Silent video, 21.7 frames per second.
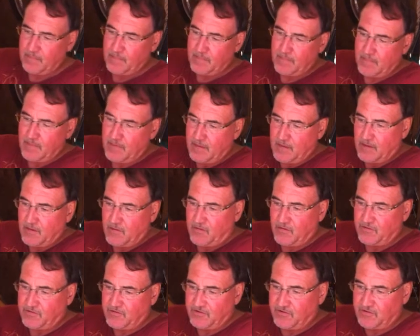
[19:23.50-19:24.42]
Of
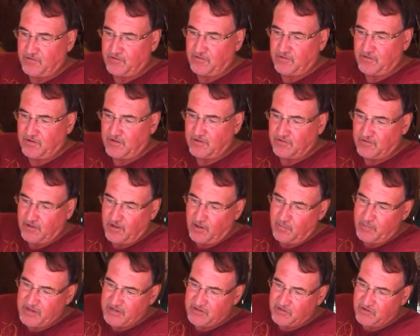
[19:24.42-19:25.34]
course, this is a
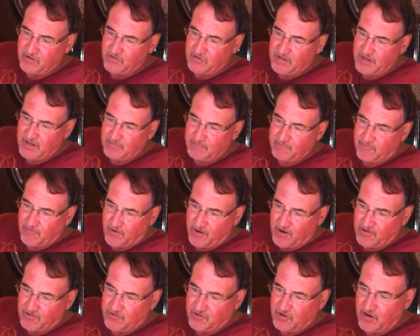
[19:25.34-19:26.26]
little bit too deep for
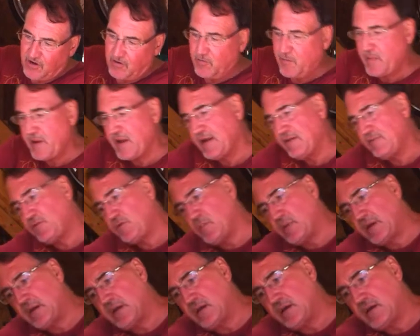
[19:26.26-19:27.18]
our saw. We may have
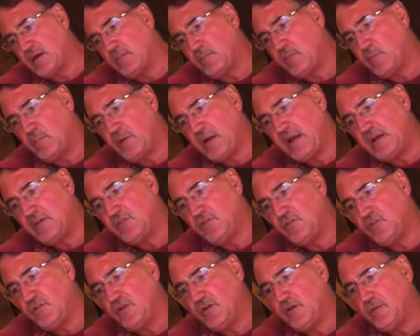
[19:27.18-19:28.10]
to make a couple
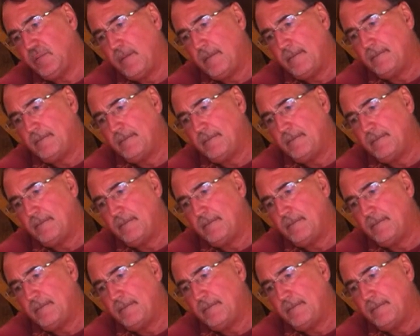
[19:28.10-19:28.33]
passes here.